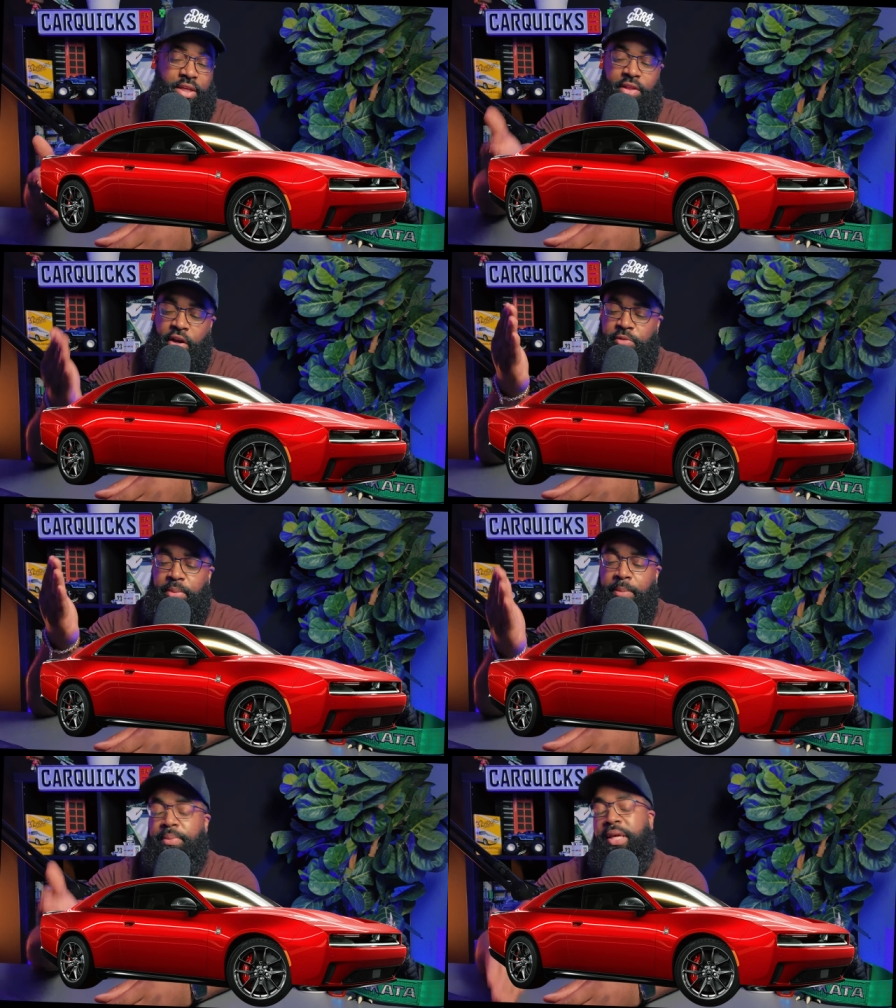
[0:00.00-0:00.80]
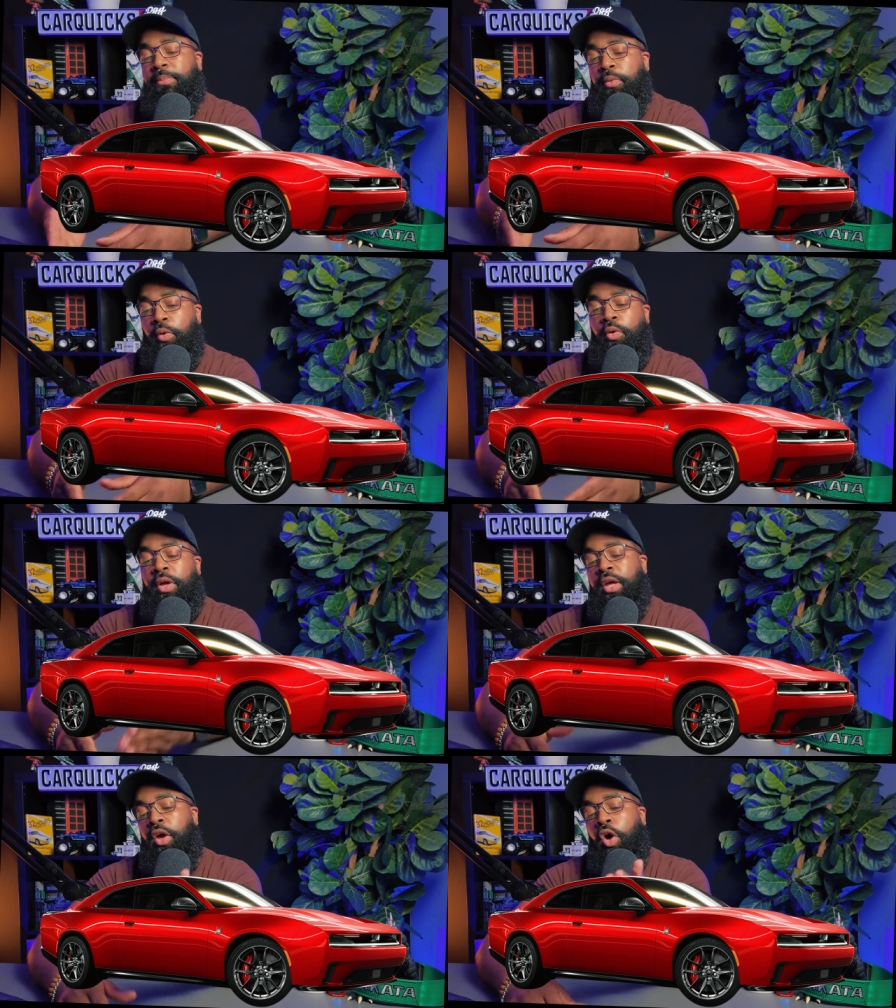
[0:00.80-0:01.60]
There has been people
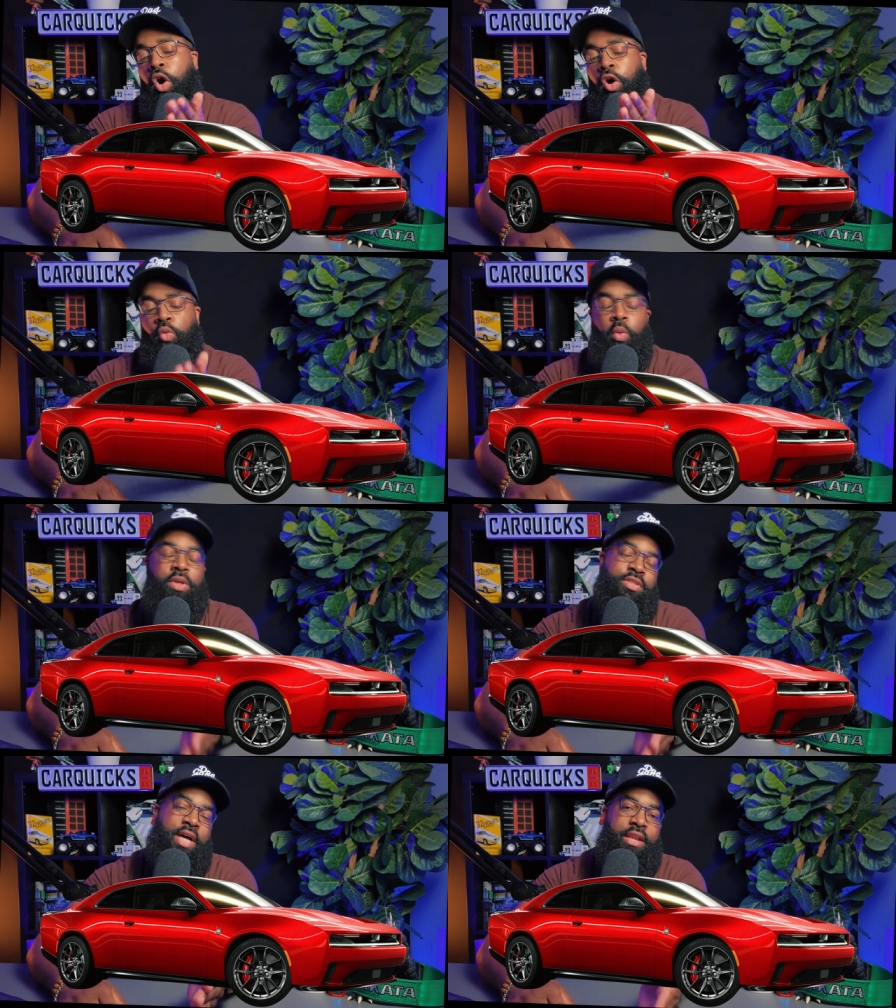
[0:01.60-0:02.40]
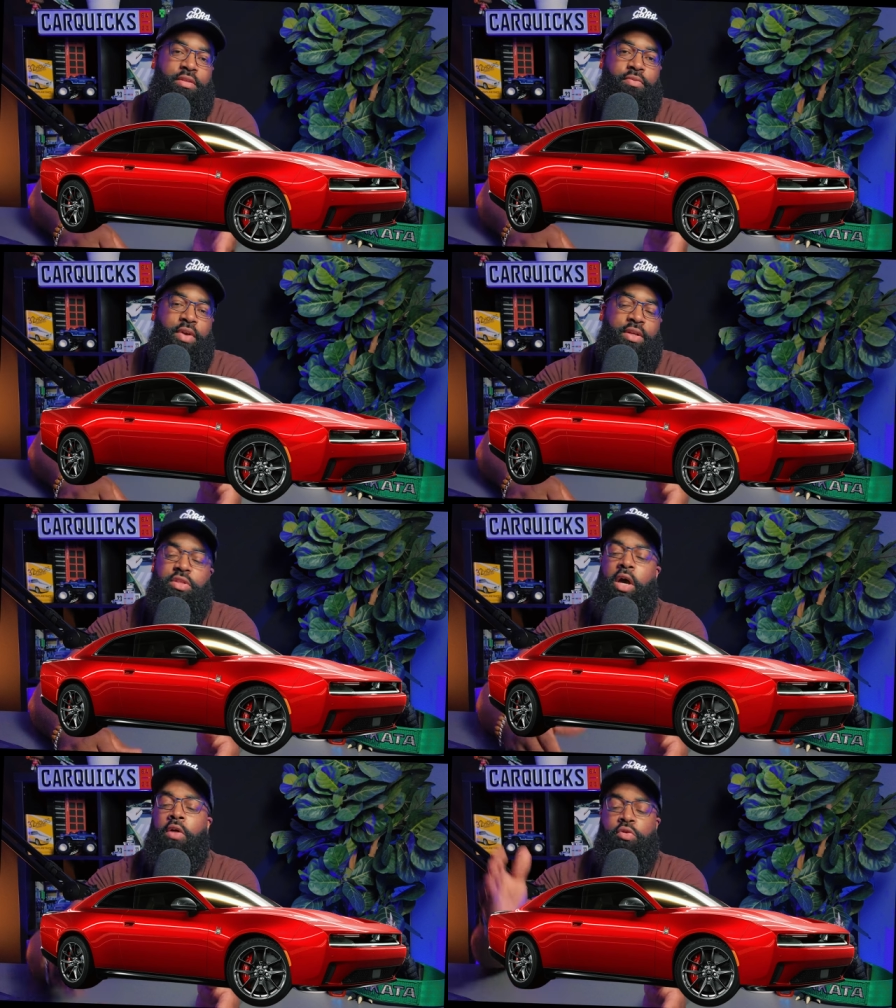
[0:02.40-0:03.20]
on one side of the fence,
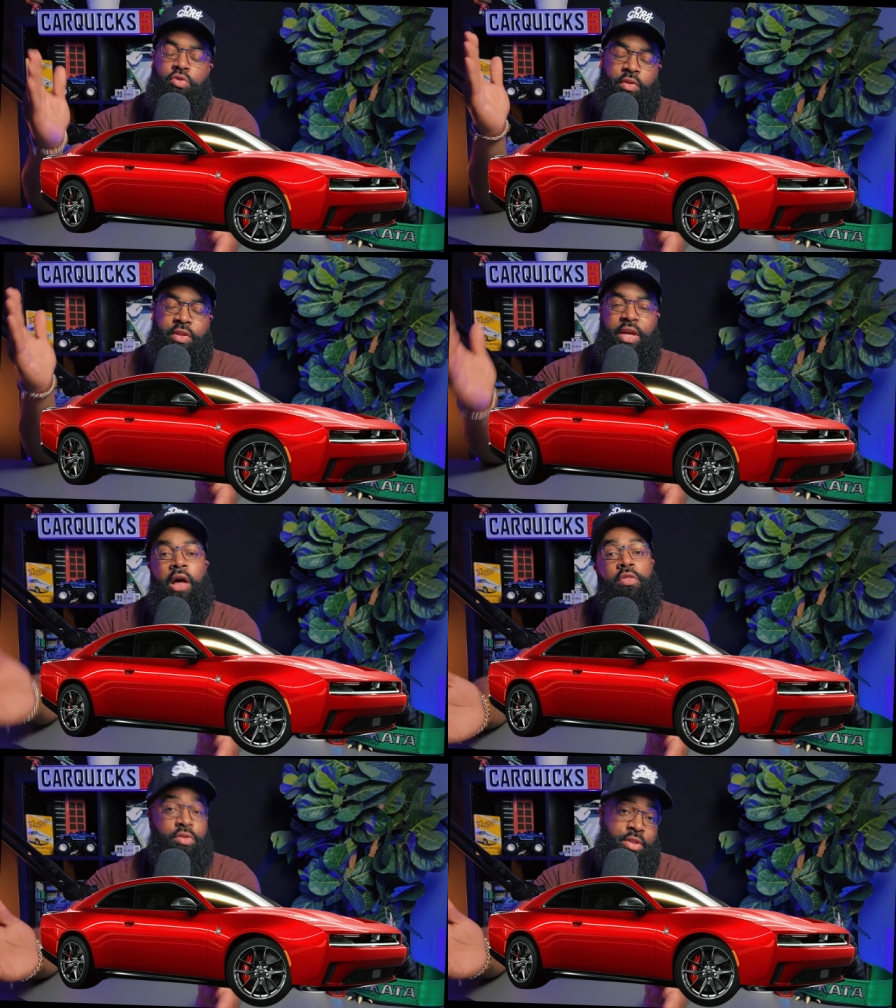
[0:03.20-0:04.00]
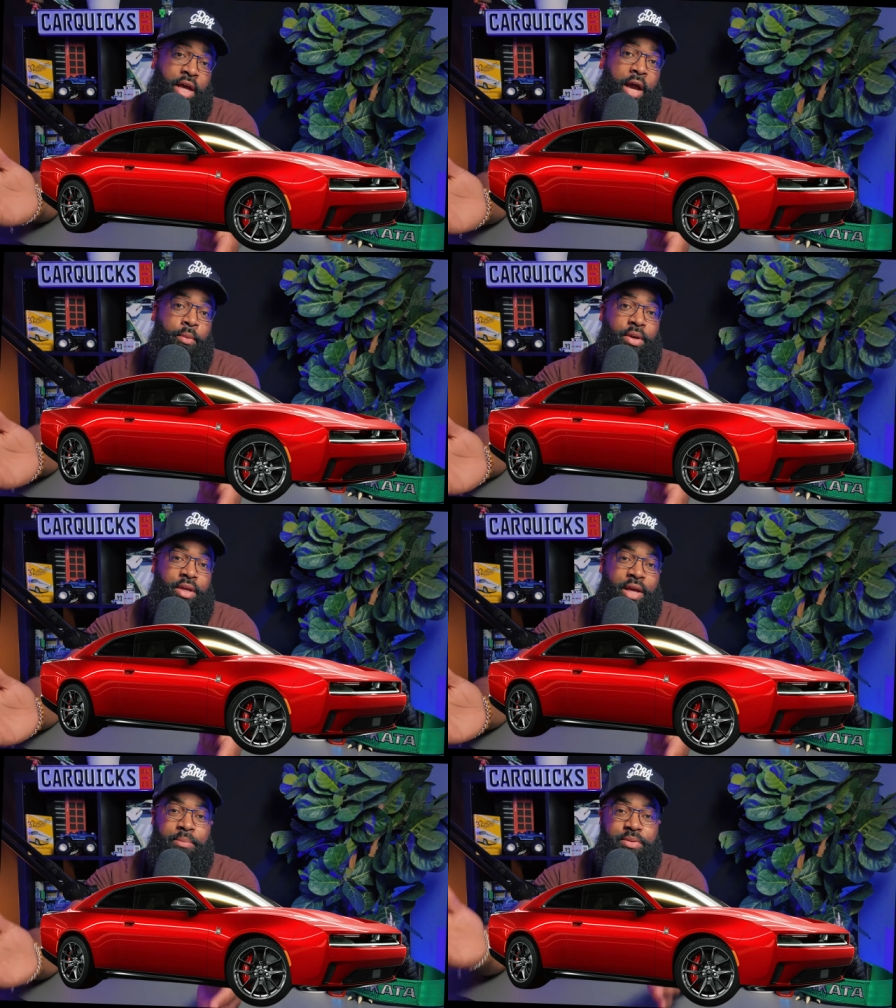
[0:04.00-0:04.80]
others on the other side when it
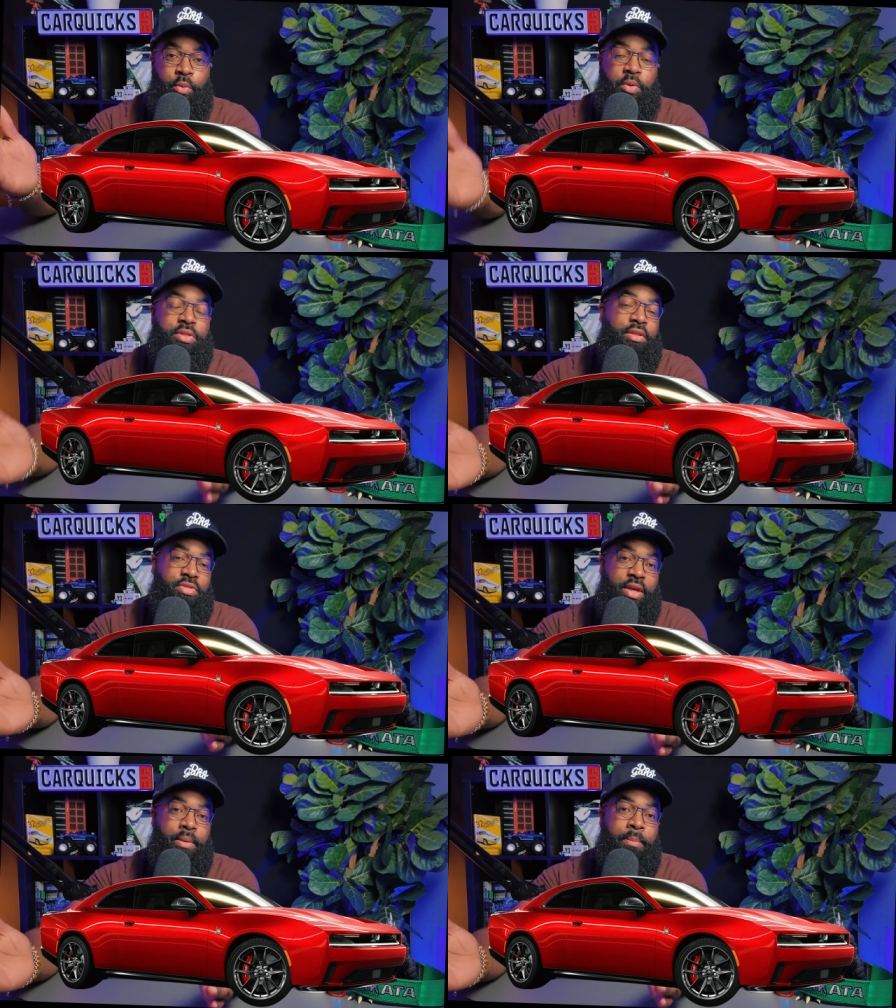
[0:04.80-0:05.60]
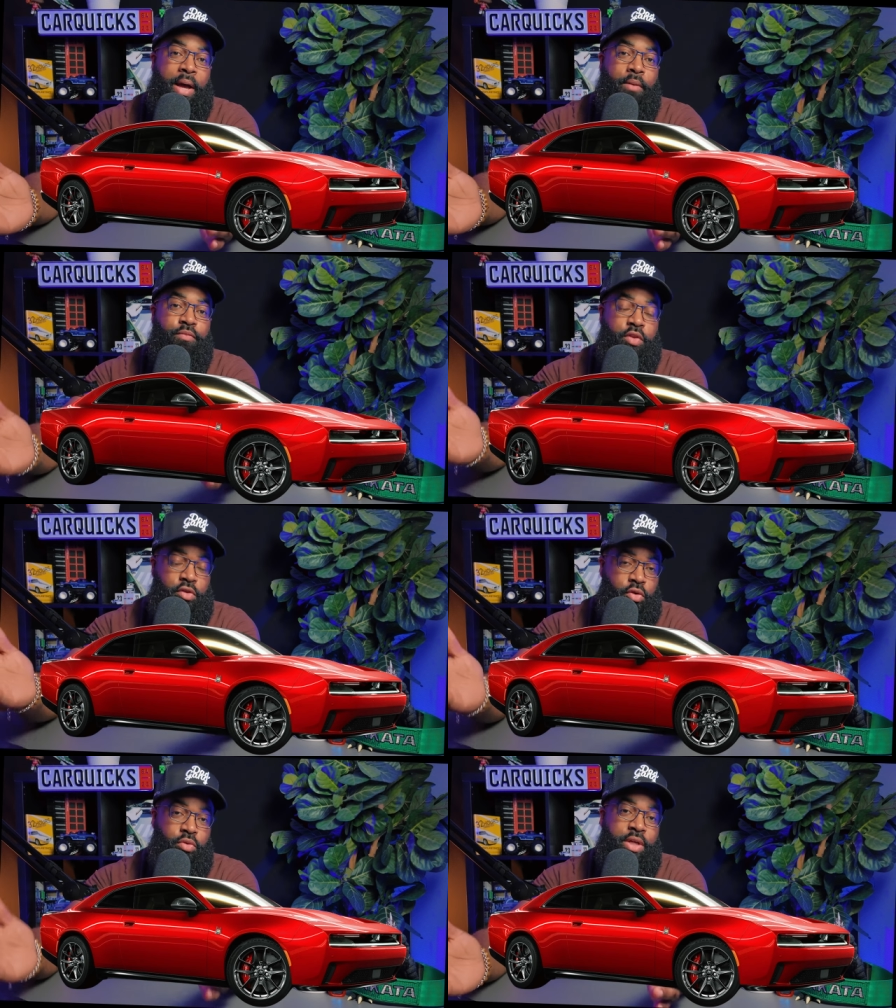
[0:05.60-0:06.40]
comes to what they think about this
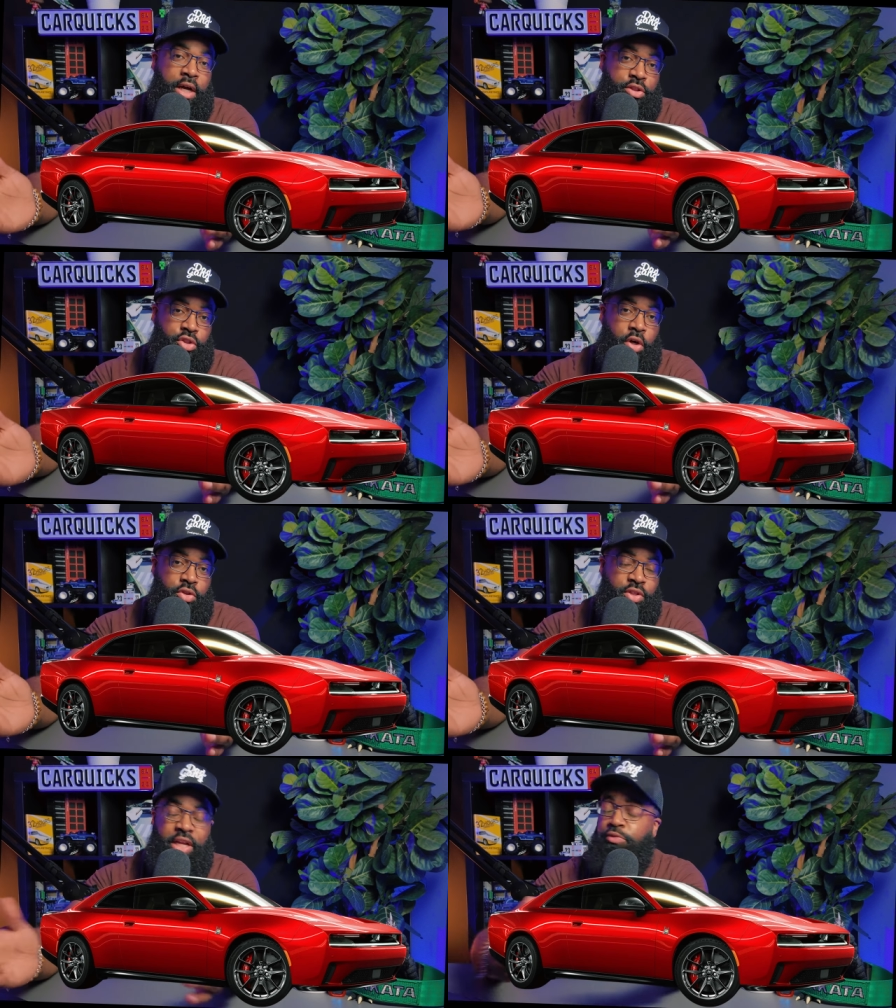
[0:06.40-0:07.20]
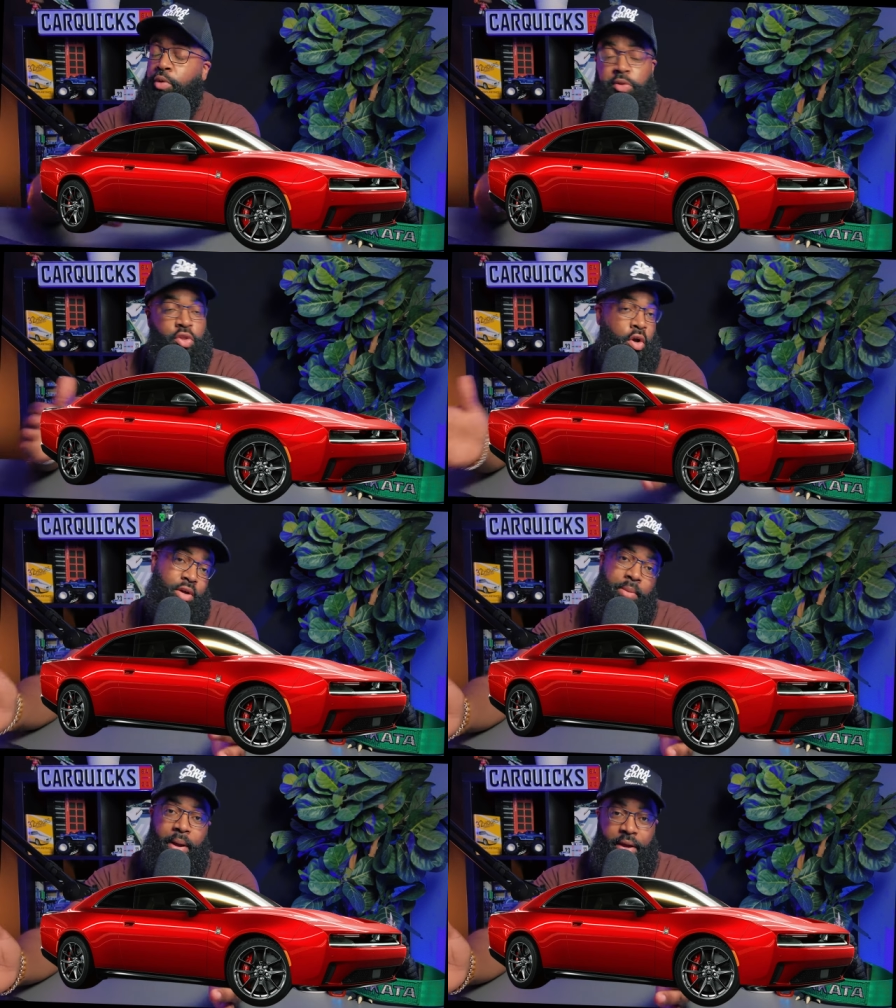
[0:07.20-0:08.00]
new Dodge Charger. And that's what we're
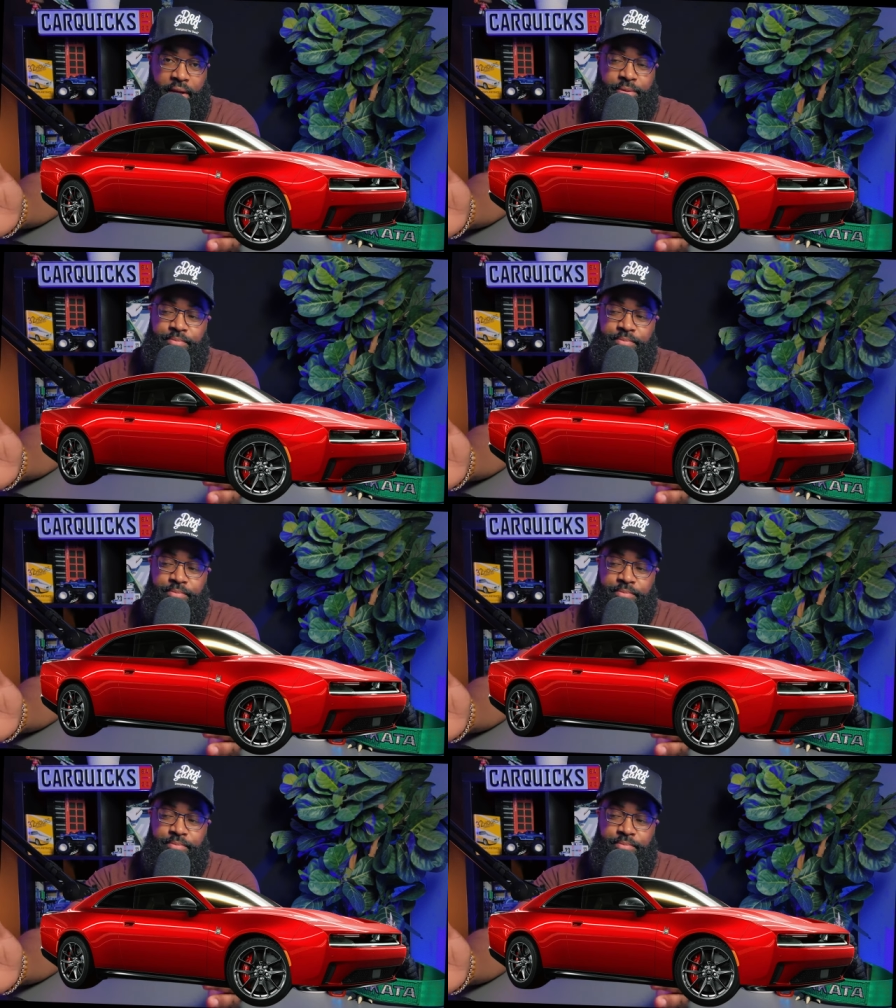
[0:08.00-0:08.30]
talking about here.